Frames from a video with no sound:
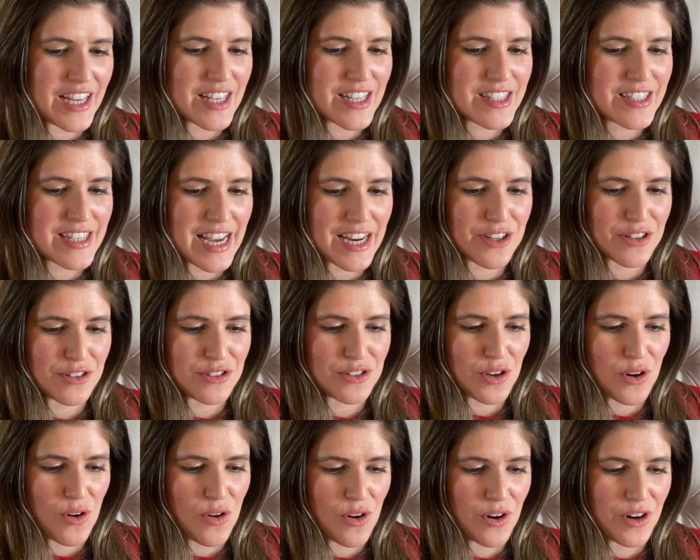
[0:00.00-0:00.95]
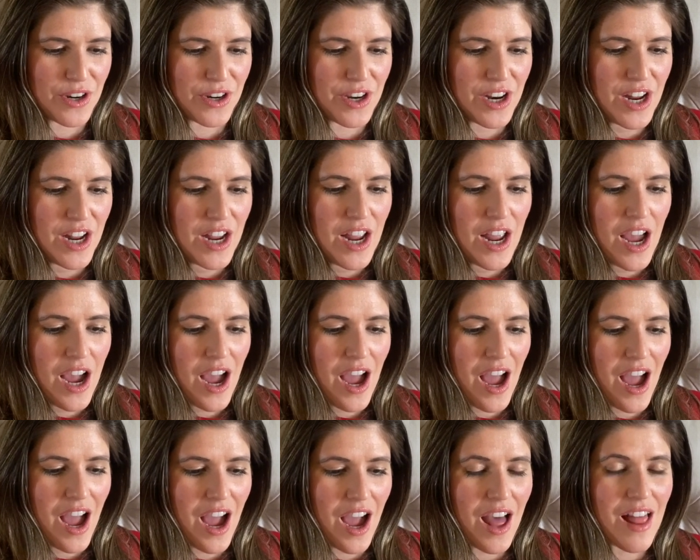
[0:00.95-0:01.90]
settled on
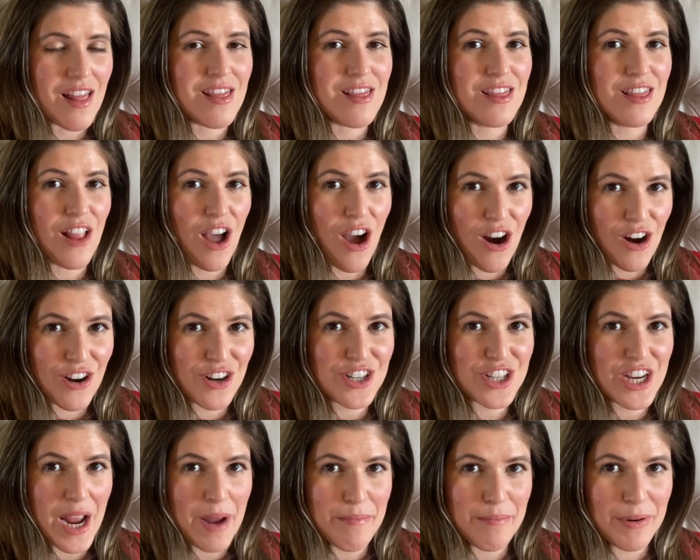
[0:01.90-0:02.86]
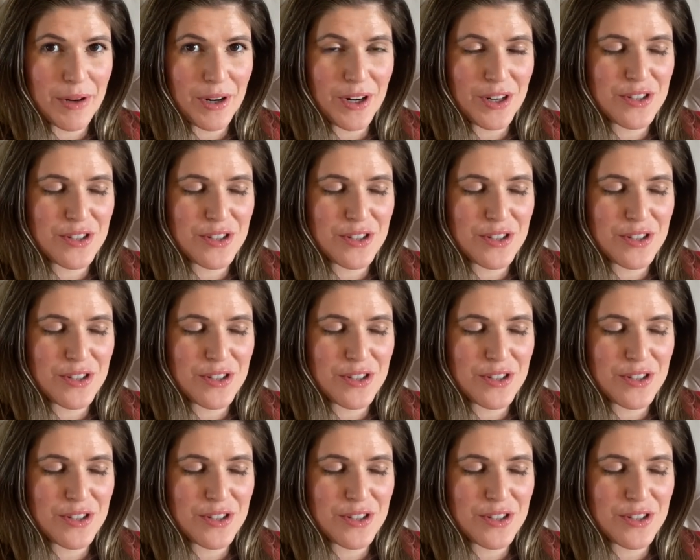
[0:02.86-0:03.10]
a large Emperor.